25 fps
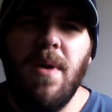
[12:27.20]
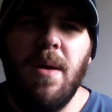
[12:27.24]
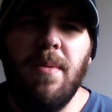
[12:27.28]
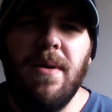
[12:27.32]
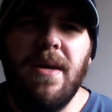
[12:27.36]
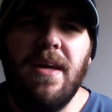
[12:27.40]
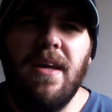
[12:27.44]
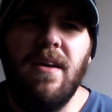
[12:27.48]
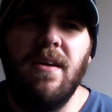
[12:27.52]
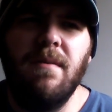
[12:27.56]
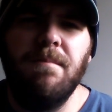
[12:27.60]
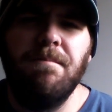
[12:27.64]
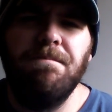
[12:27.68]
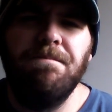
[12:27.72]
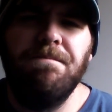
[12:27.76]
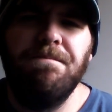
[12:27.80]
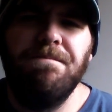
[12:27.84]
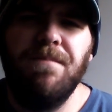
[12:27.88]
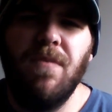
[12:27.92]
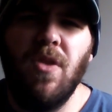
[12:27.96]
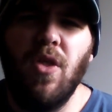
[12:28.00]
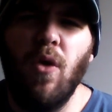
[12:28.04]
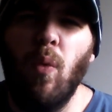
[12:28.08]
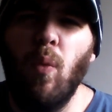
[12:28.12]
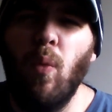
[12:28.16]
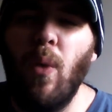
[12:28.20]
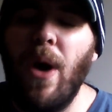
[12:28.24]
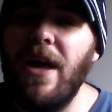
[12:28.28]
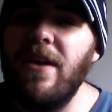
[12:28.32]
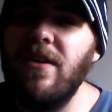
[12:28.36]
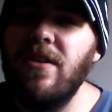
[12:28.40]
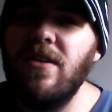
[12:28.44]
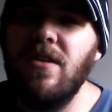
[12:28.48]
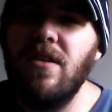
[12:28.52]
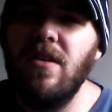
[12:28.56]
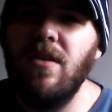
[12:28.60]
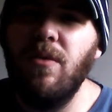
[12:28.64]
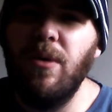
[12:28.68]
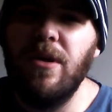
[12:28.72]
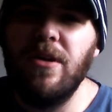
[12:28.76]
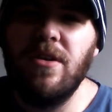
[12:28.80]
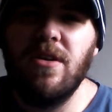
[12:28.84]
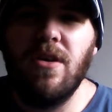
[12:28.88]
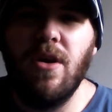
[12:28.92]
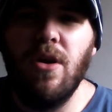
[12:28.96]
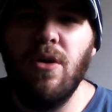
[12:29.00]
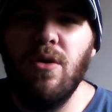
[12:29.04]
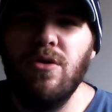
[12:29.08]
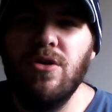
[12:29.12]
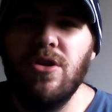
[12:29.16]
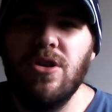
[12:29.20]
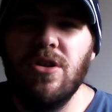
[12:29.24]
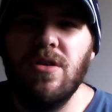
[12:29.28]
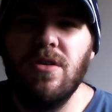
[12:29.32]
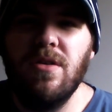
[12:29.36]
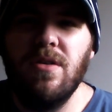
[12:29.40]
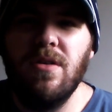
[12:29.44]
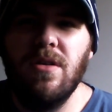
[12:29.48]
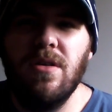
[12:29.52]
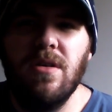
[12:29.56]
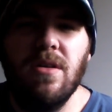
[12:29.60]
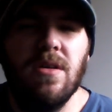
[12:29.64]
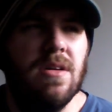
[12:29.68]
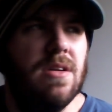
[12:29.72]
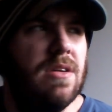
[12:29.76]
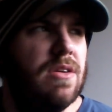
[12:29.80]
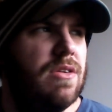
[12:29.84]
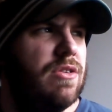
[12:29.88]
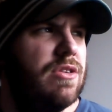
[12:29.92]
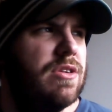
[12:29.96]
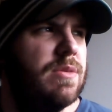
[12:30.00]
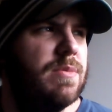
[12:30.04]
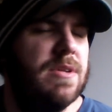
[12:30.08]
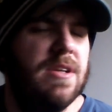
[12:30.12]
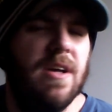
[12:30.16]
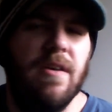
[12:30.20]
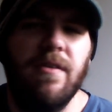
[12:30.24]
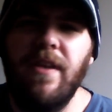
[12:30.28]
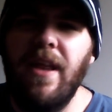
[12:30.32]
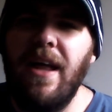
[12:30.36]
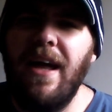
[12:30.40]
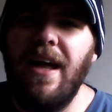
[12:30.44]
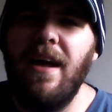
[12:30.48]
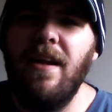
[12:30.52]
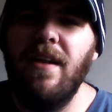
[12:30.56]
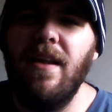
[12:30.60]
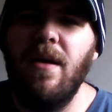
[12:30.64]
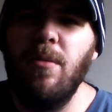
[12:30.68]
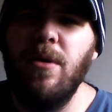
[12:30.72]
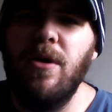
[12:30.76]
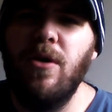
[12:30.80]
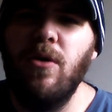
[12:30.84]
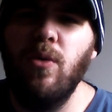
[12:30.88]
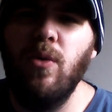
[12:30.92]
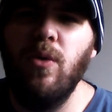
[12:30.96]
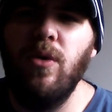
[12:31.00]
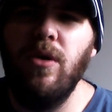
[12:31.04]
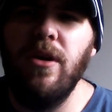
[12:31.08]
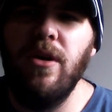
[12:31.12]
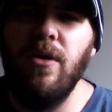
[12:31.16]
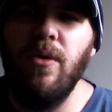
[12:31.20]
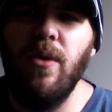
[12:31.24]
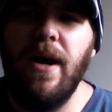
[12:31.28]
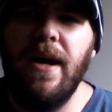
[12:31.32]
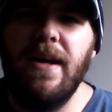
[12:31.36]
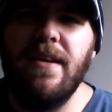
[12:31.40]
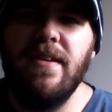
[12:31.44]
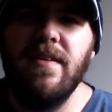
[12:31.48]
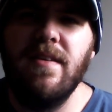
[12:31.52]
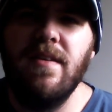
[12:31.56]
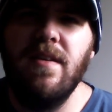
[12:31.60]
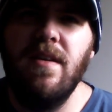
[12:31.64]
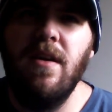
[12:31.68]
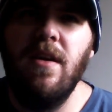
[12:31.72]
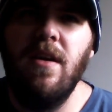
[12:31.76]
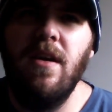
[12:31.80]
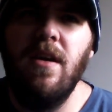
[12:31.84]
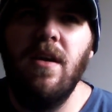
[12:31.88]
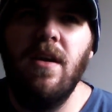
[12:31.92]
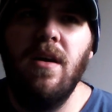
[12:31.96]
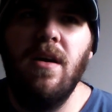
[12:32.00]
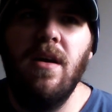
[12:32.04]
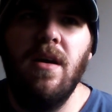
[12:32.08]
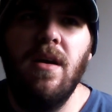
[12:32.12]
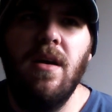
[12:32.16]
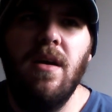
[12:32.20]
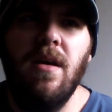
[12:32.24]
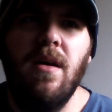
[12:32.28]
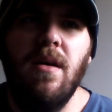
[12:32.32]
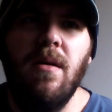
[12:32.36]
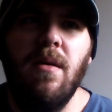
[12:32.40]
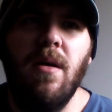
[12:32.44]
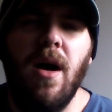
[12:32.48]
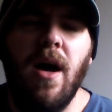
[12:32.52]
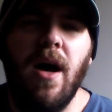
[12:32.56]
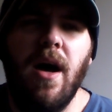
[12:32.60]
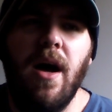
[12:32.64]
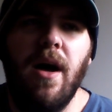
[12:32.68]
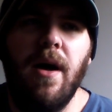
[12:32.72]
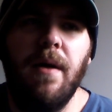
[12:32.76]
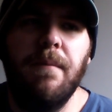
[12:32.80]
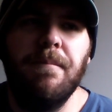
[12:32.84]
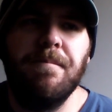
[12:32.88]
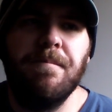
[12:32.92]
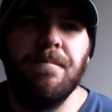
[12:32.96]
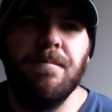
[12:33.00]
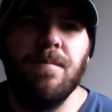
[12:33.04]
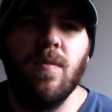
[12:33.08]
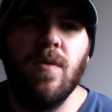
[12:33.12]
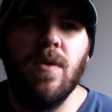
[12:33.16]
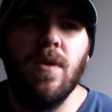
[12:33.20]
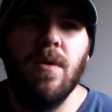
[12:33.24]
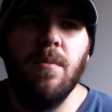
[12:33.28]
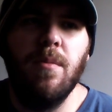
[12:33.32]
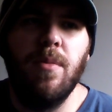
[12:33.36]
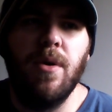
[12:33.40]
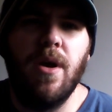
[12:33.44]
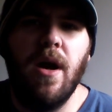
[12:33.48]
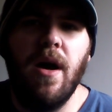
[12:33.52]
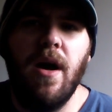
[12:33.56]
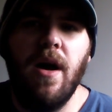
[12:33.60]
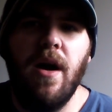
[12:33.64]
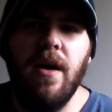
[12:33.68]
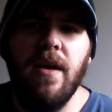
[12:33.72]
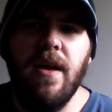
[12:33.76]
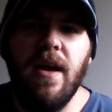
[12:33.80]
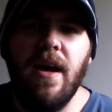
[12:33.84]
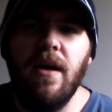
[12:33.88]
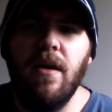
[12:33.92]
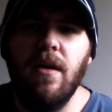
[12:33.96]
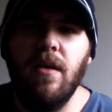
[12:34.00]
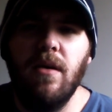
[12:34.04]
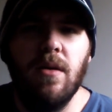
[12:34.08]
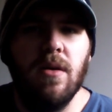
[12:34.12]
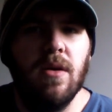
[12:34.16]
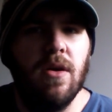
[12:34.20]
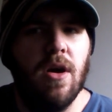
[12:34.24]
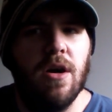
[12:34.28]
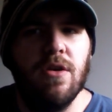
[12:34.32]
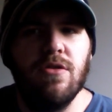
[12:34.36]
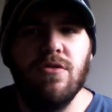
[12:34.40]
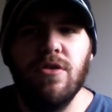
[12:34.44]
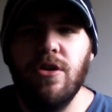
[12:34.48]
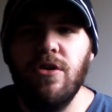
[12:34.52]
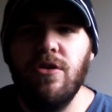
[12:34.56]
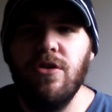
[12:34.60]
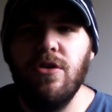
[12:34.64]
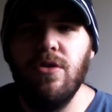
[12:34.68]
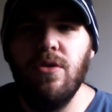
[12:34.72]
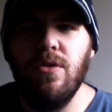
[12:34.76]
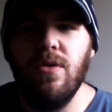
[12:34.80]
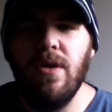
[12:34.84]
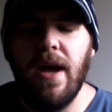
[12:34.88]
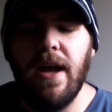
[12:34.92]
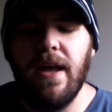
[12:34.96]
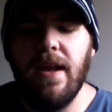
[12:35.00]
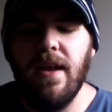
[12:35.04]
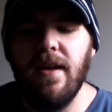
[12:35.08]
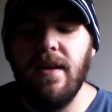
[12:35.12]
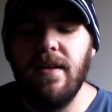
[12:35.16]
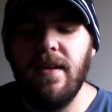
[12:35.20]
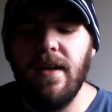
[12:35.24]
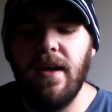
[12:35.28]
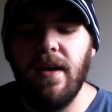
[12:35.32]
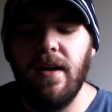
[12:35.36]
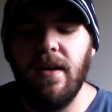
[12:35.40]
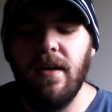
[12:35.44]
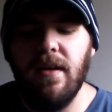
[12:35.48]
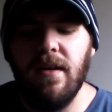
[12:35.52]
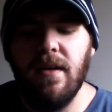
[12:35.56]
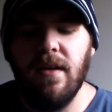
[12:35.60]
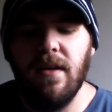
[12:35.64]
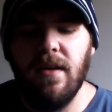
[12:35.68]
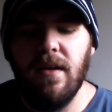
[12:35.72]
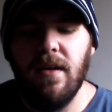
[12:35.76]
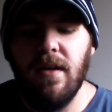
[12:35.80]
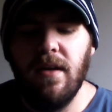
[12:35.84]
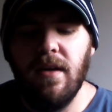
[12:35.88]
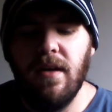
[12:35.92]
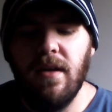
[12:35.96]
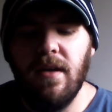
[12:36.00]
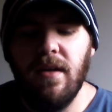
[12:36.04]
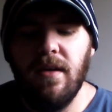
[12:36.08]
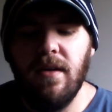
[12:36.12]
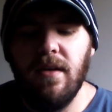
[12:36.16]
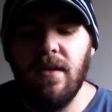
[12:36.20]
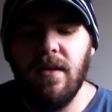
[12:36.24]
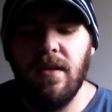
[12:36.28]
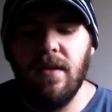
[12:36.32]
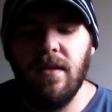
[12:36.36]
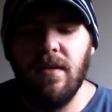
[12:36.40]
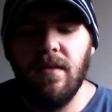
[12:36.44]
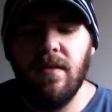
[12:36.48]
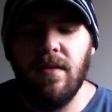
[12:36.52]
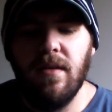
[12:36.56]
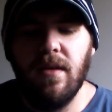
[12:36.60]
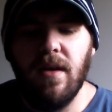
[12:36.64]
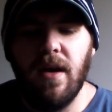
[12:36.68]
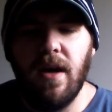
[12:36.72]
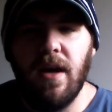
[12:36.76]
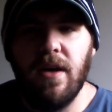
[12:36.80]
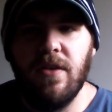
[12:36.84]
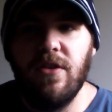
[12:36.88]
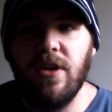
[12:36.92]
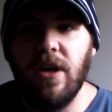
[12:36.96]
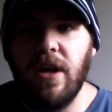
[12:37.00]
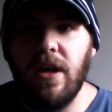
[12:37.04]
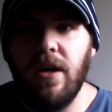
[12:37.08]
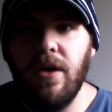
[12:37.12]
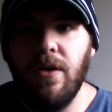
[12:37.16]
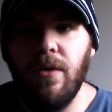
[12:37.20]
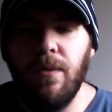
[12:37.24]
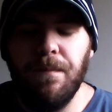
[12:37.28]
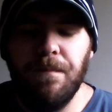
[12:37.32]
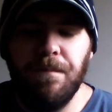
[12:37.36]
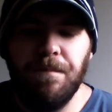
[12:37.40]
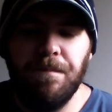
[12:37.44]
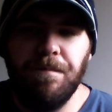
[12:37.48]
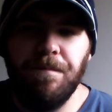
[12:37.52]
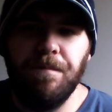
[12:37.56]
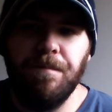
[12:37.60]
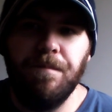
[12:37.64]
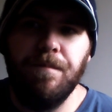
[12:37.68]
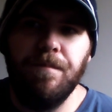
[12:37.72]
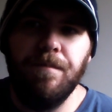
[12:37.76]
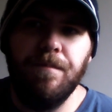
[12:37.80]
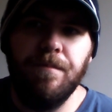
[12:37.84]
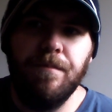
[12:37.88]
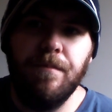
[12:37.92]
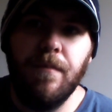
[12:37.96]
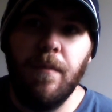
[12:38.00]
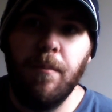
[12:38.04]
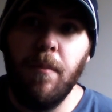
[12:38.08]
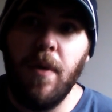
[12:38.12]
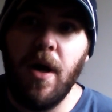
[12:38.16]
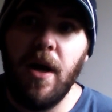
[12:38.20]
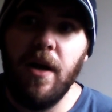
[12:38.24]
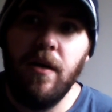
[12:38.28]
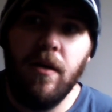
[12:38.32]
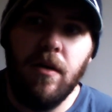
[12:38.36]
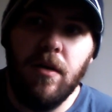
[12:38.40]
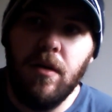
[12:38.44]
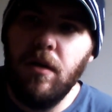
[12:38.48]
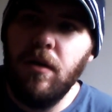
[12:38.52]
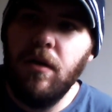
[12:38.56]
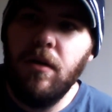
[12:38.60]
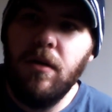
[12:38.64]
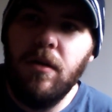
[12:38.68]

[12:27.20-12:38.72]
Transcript: Maybe the West Coast. Do some stuff with that. That'd be cool. The U.S. Uh, but yeah, Conjuring 2, 8 out of 10. Check it out. Bye.